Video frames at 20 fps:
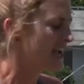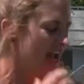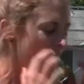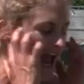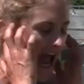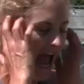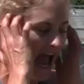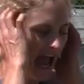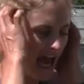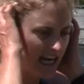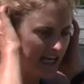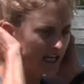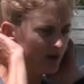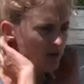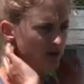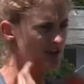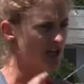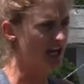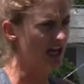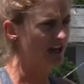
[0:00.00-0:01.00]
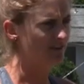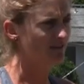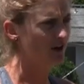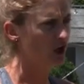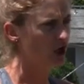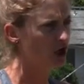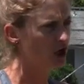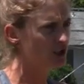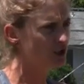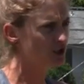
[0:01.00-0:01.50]
Oh, okay. And he was like, if it
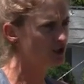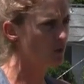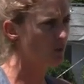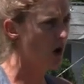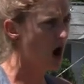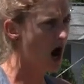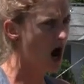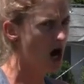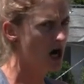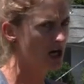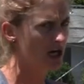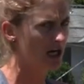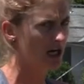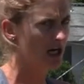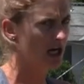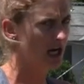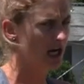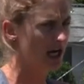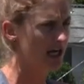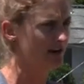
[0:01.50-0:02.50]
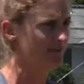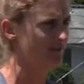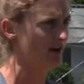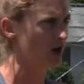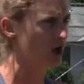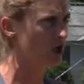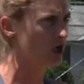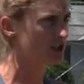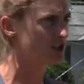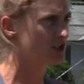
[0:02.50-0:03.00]
hurts to walk and if
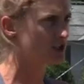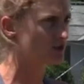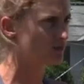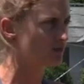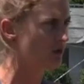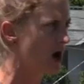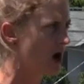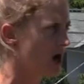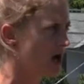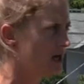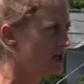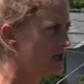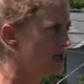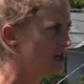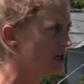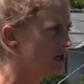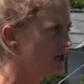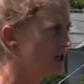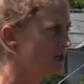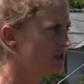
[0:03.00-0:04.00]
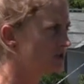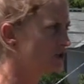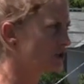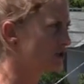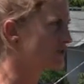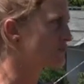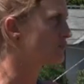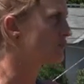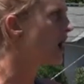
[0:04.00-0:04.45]
it hurts to run, just